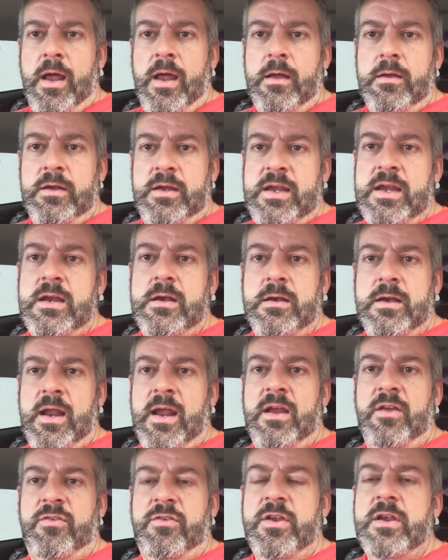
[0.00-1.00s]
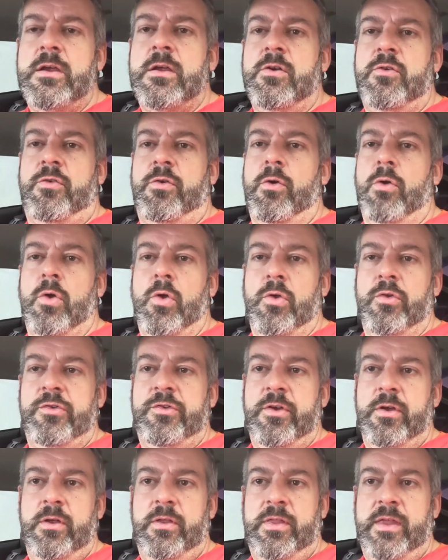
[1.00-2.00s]
heat and AC
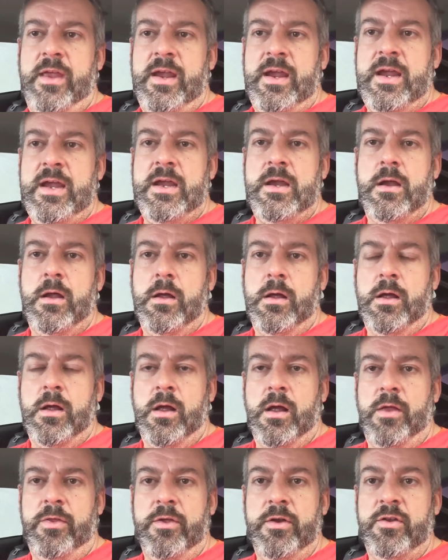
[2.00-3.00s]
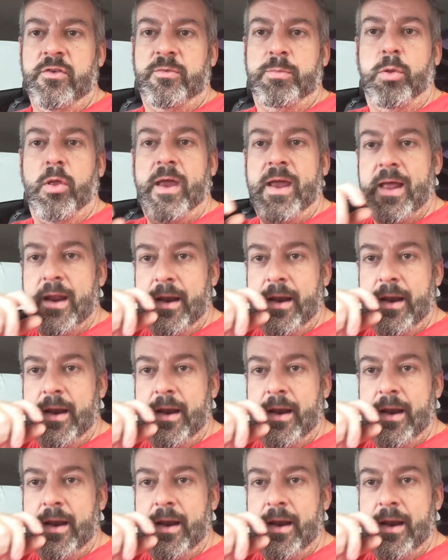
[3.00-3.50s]
controls. The display on